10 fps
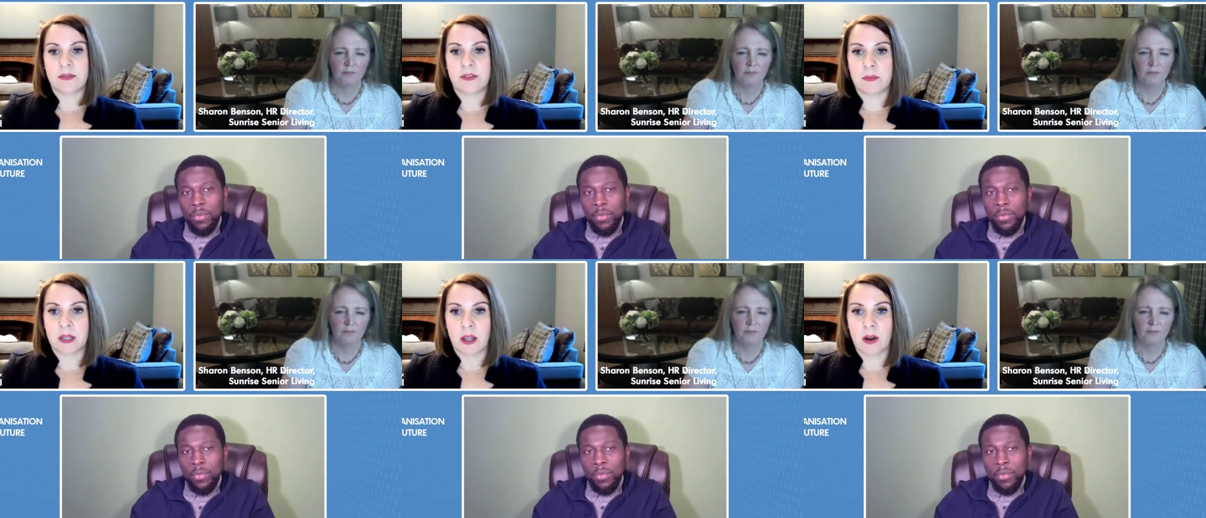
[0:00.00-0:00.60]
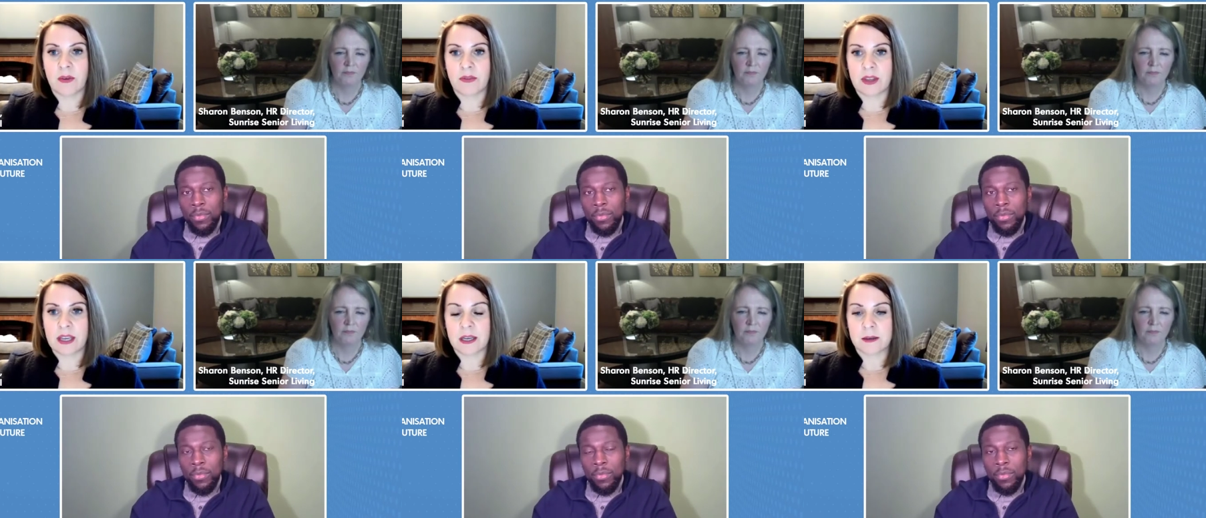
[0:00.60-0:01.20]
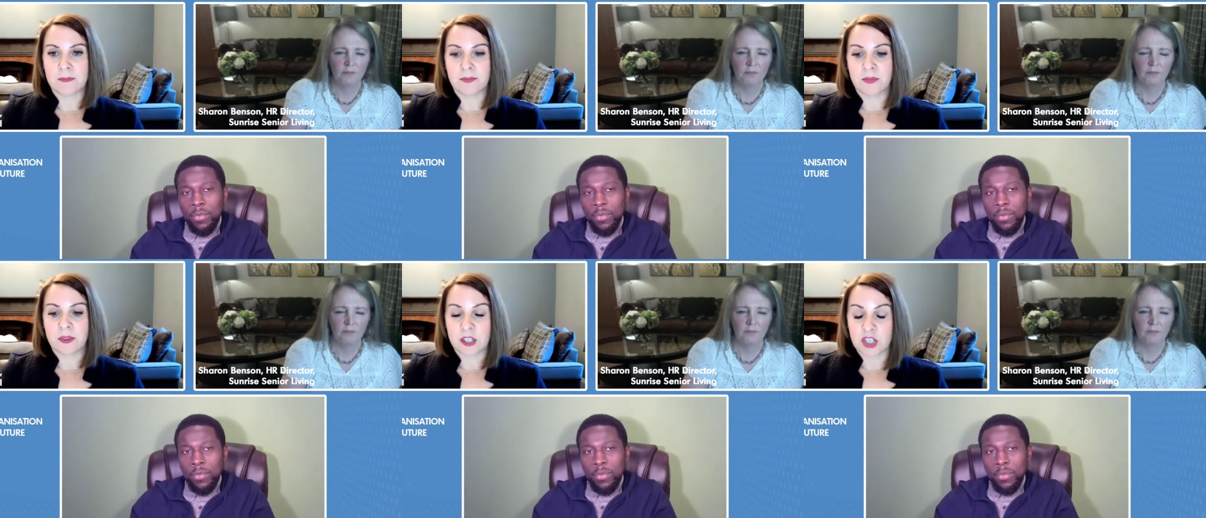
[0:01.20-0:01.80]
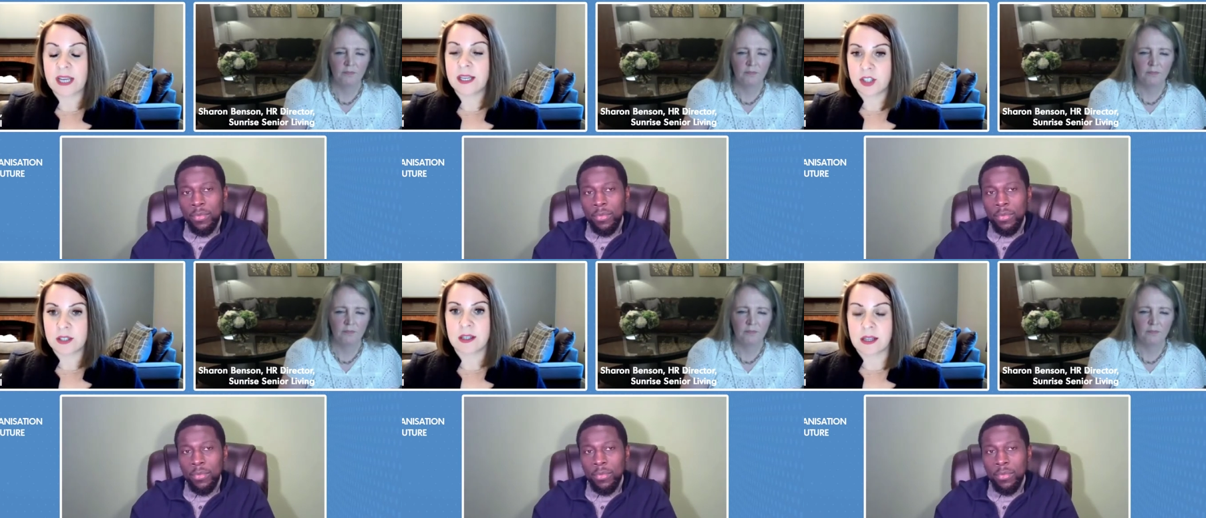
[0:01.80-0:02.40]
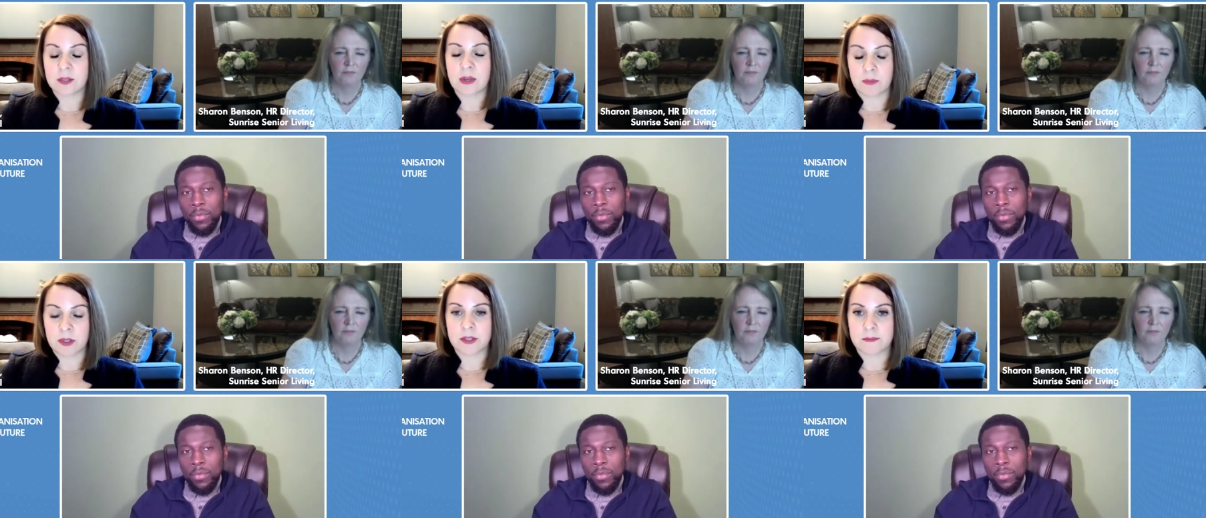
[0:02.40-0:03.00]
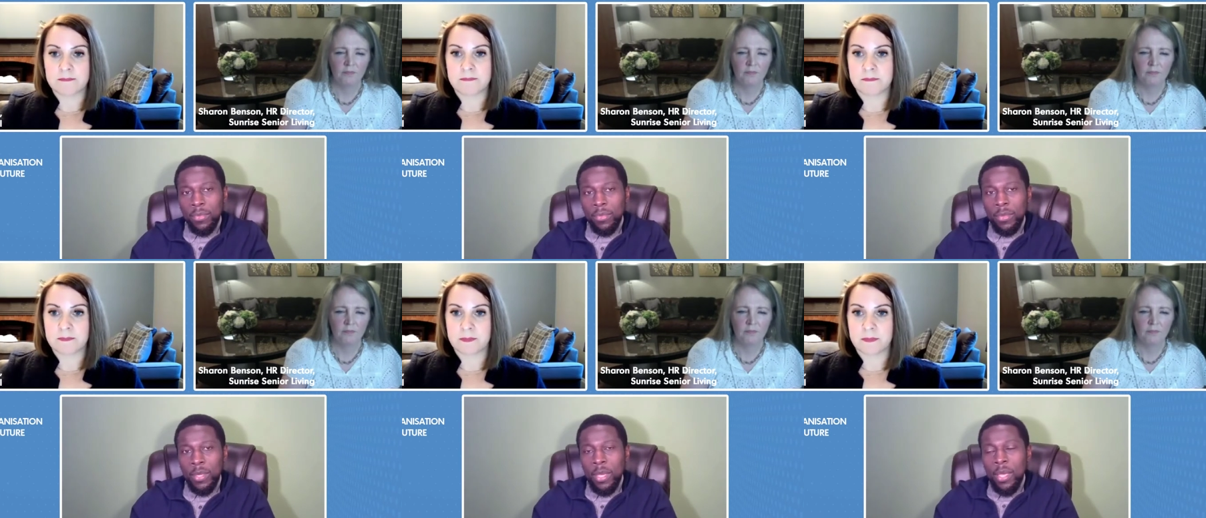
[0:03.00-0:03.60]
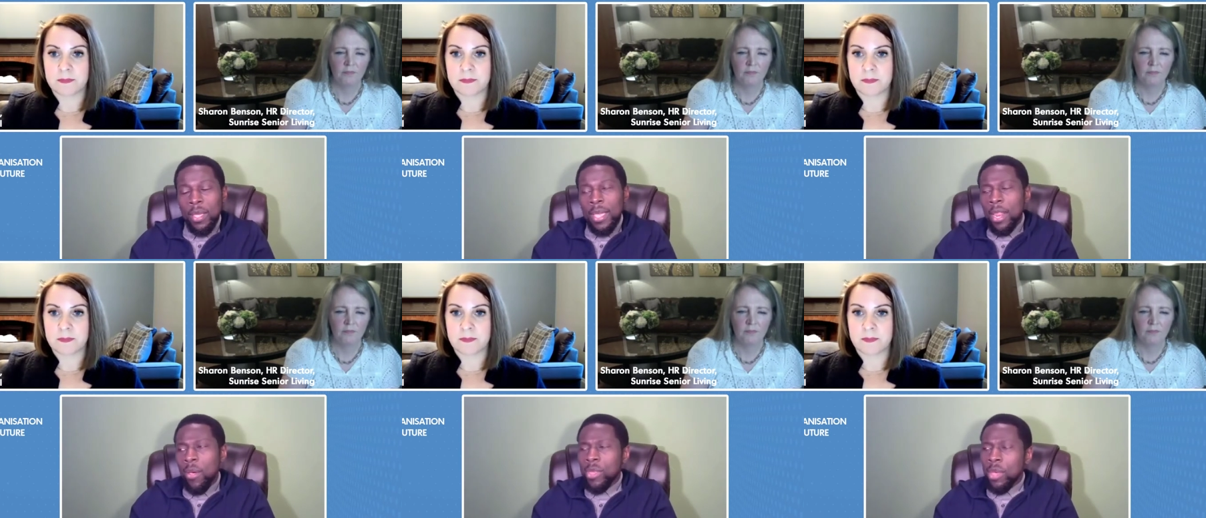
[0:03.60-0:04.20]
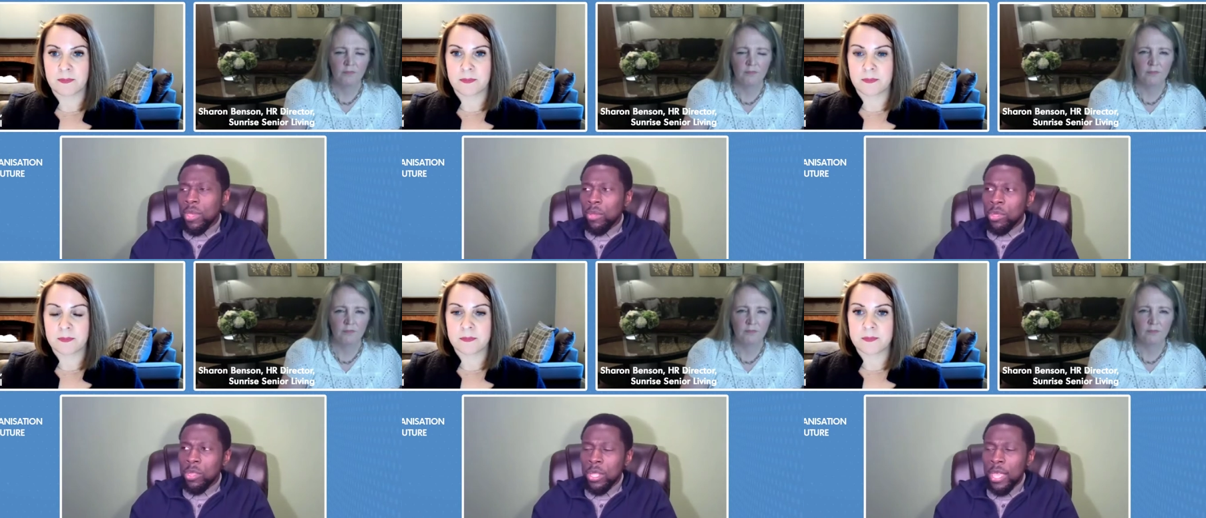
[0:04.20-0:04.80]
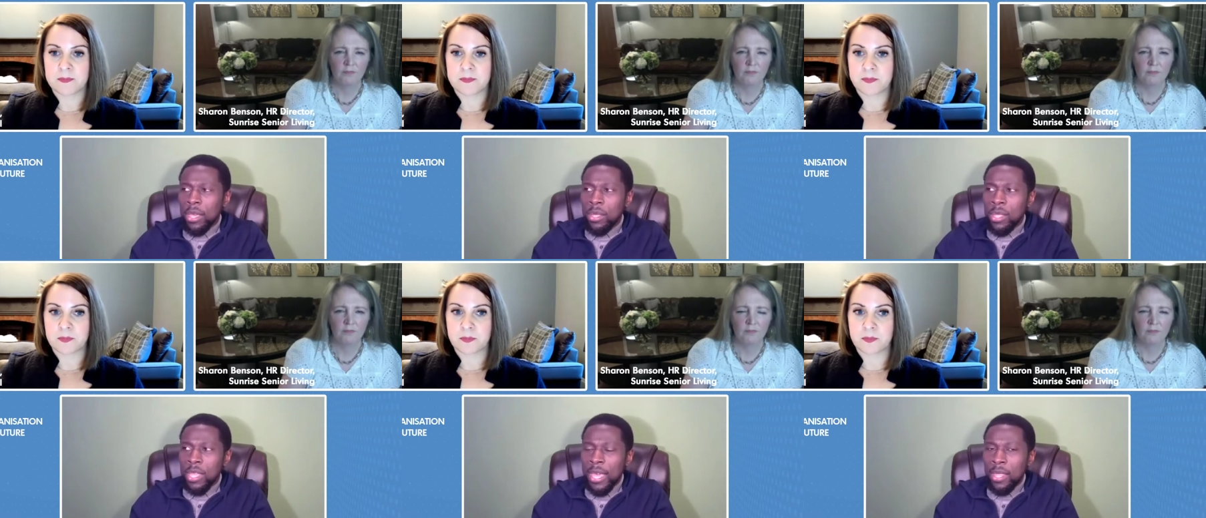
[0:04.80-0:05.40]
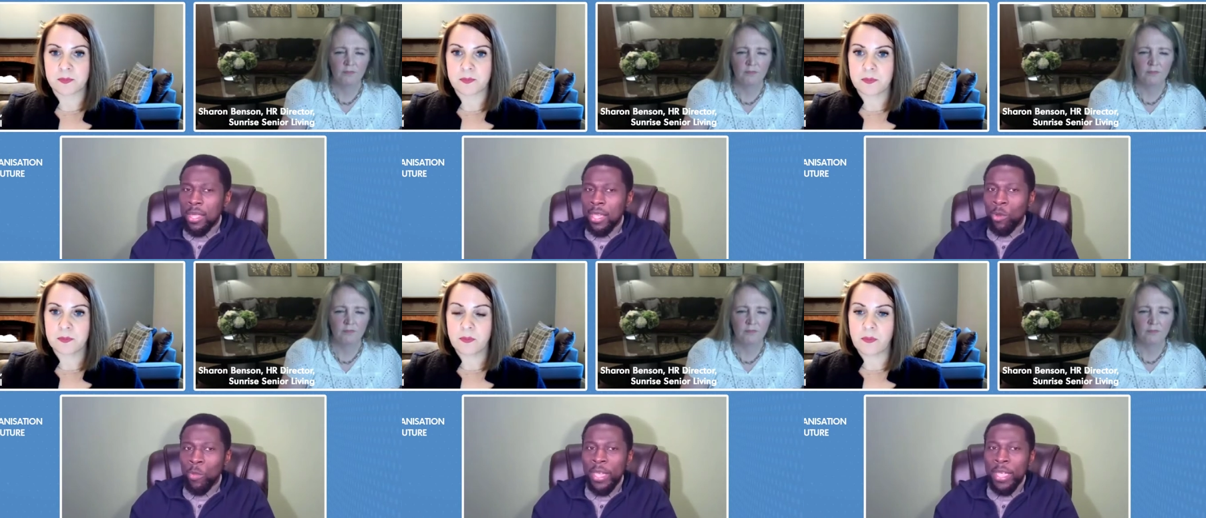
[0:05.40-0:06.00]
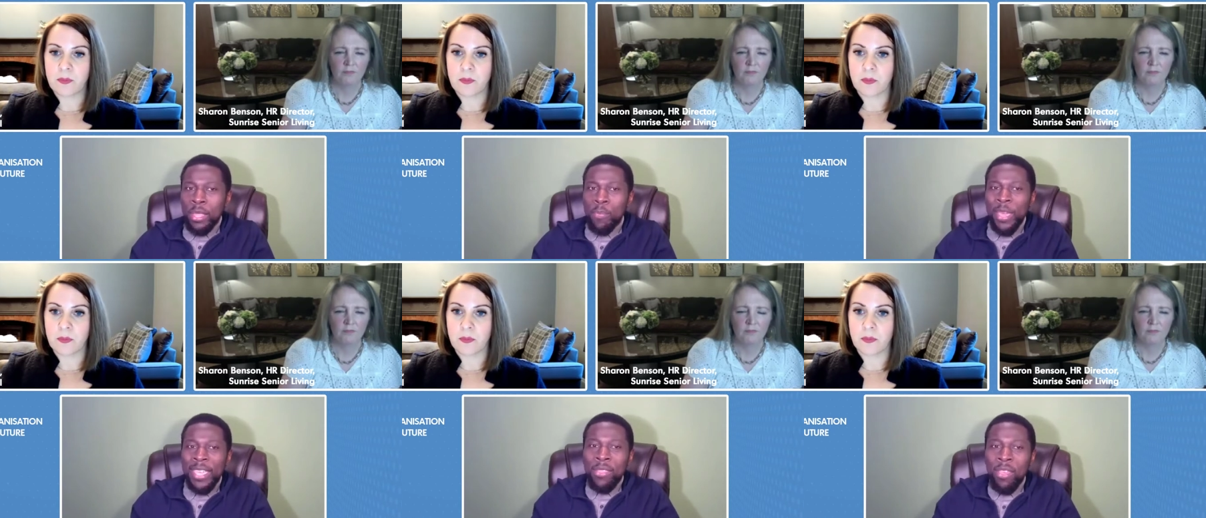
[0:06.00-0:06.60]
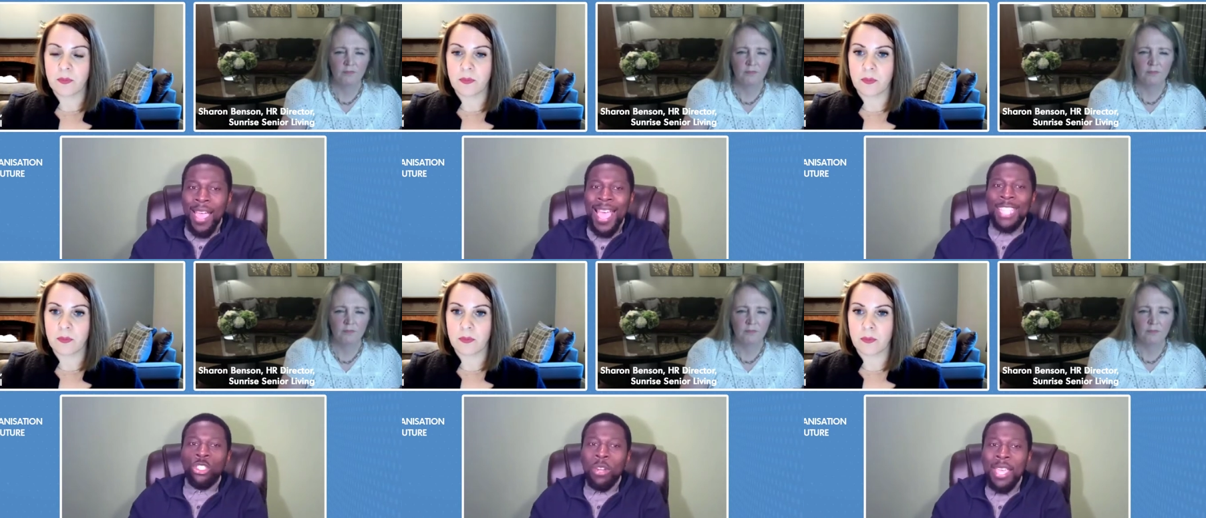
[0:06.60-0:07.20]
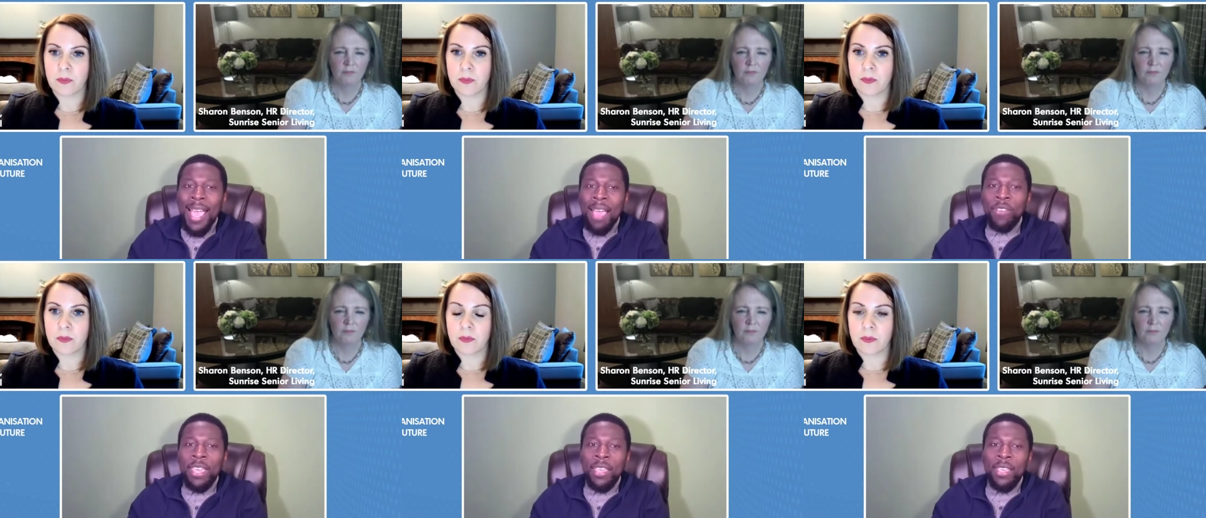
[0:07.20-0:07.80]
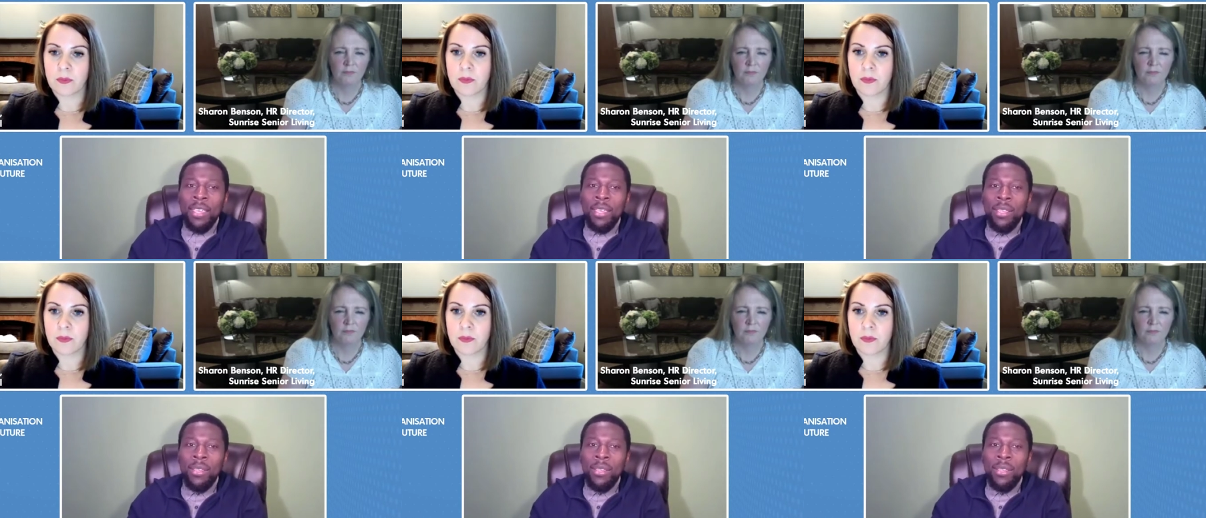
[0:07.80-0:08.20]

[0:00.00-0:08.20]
Speaker 1: from a lot of the the change in the last 12 months.
Speaker 2: Yeah, no, I, I was just going to say because it, it would appear to me that actually having